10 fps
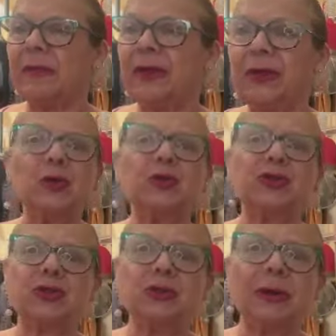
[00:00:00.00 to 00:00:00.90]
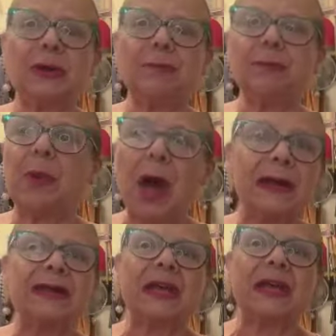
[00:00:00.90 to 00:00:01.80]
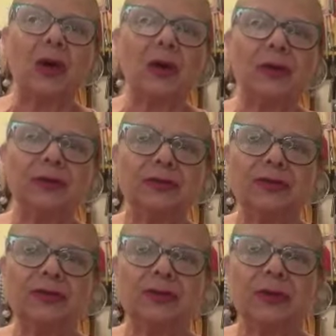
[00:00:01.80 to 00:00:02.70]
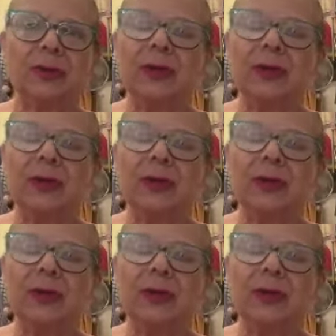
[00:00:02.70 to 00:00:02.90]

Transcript: huge uh, party salons,